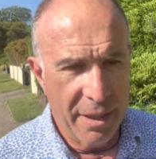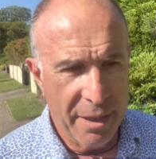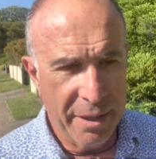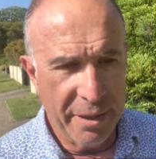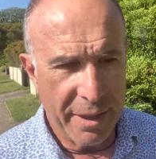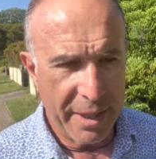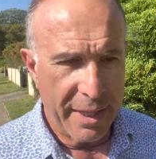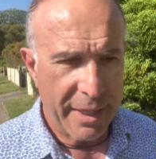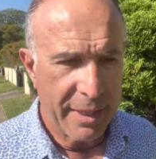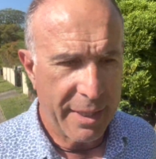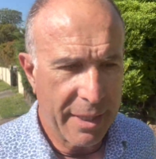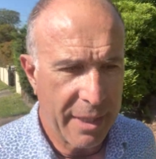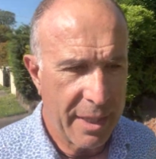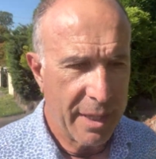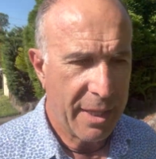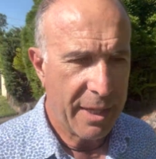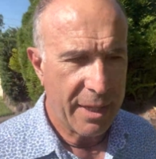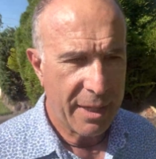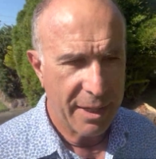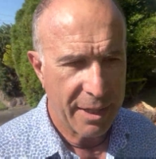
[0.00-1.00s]
then
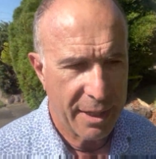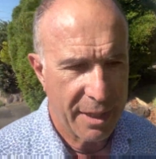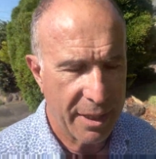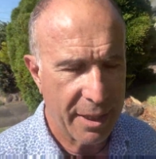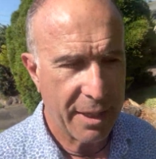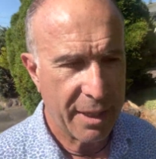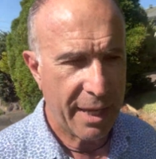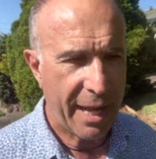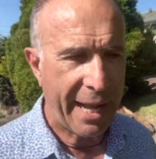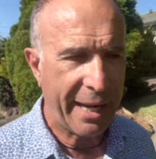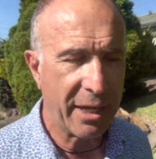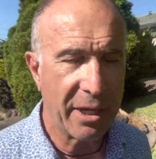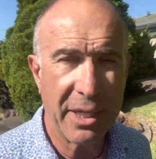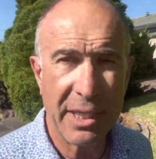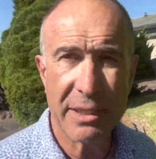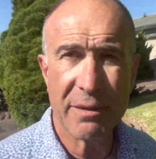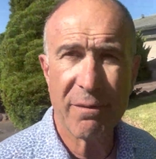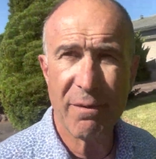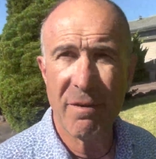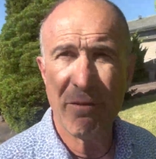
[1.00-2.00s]
at
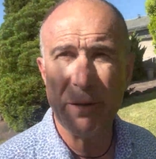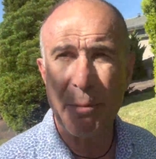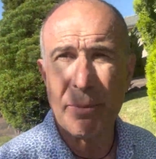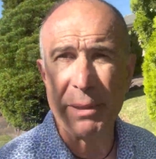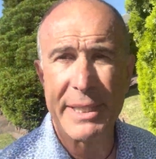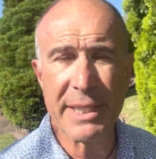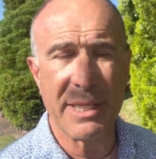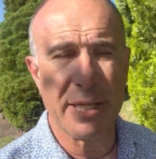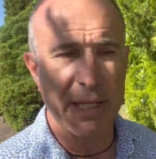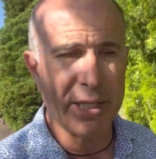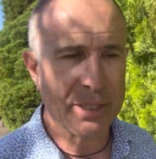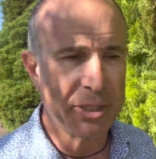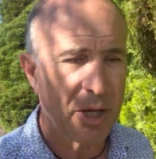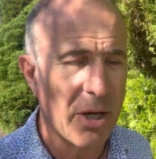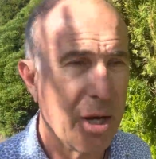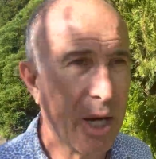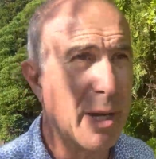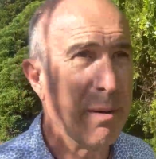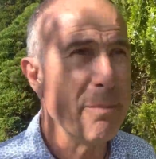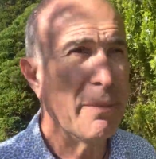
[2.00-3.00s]
least 50% of the
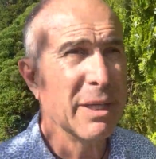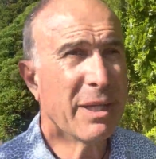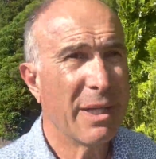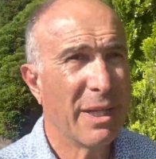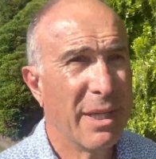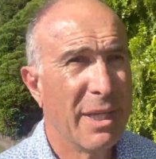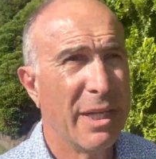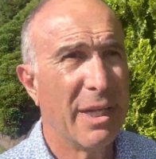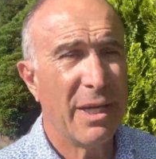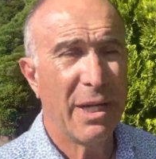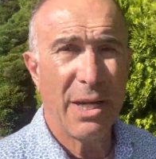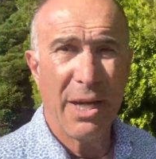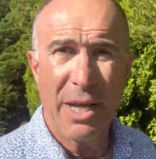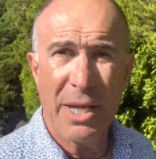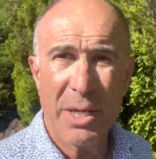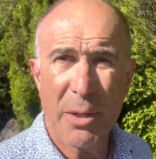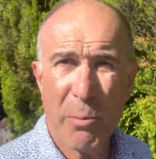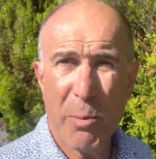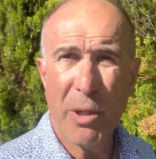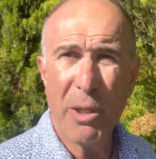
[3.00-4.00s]
time
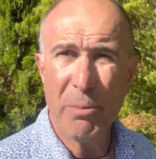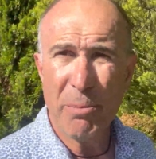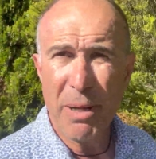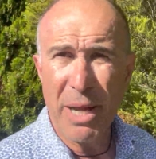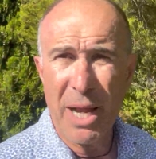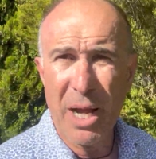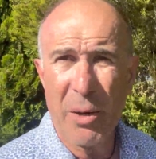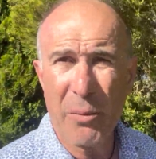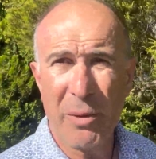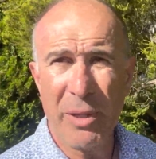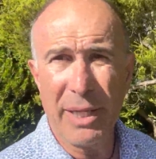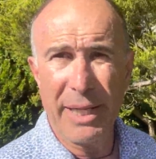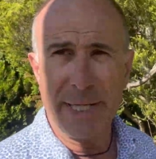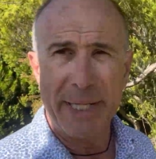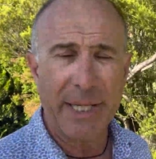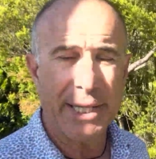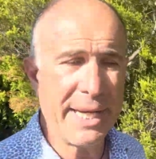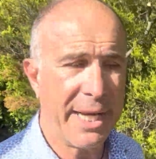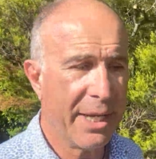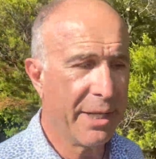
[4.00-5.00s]
your willpower will let
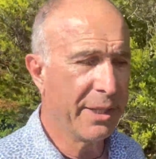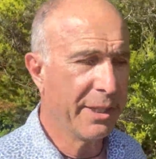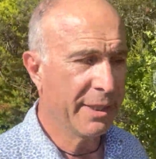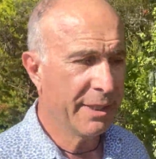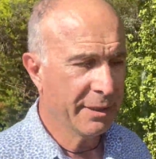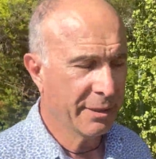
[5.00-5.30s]
you down,